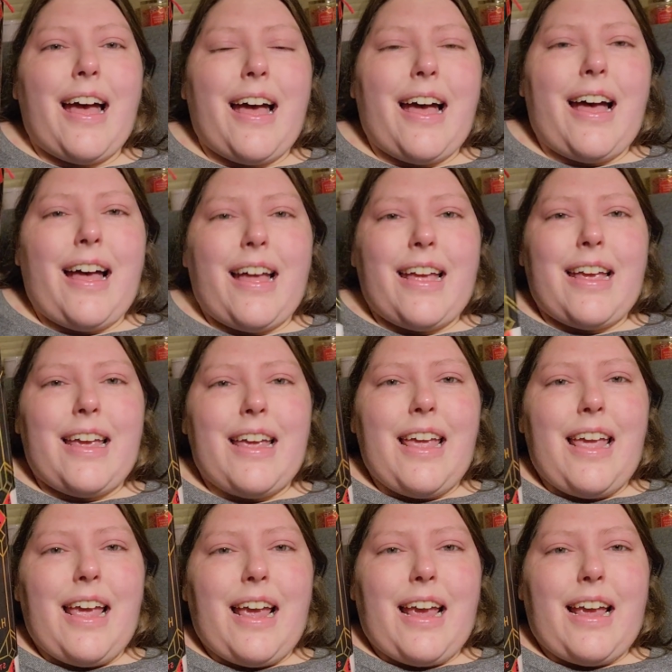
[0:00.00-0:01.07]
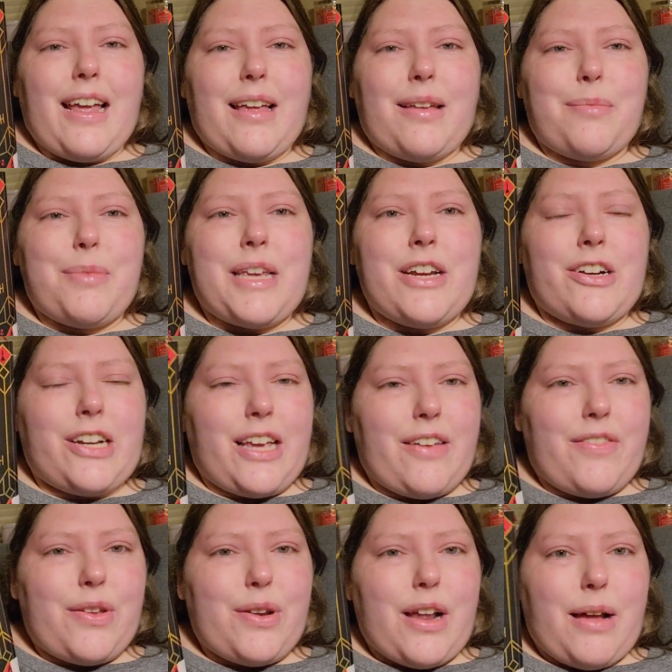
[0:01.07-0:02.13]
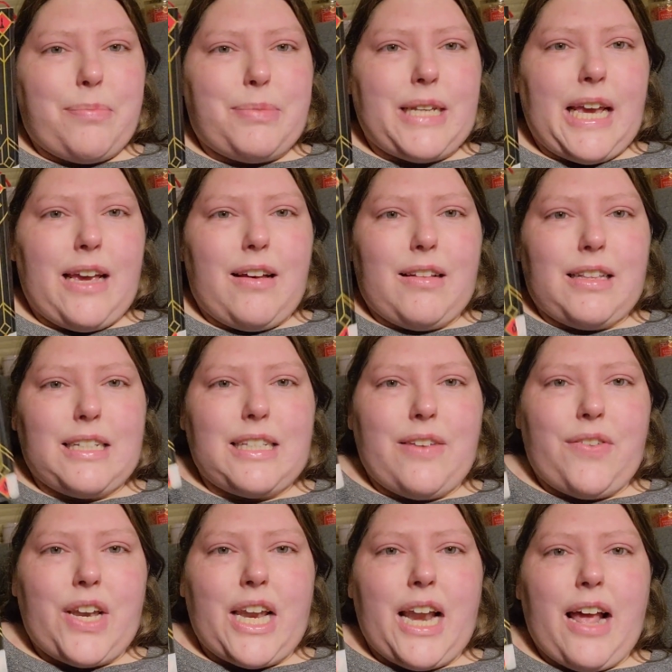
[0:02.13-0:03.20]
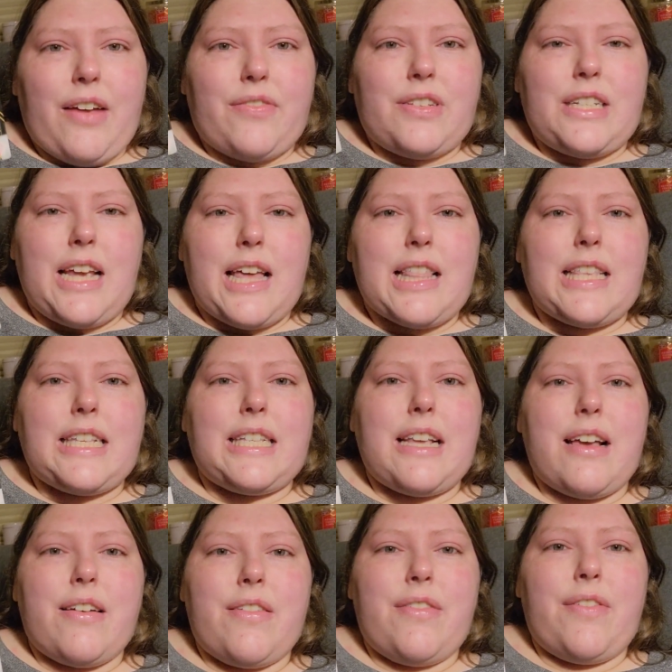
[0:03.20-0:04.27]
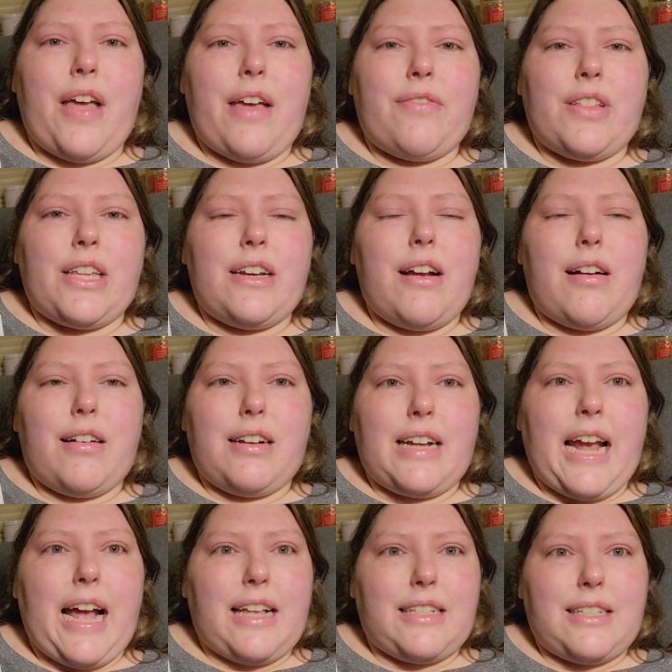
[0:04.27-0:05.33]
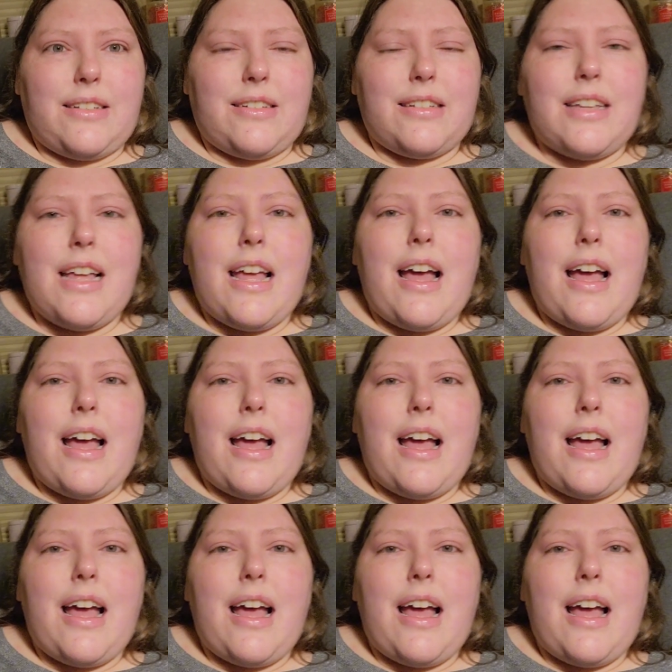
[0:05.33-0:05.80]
I am here to give you an update on the 7.5 Deaths of Evelyn Hardcastle.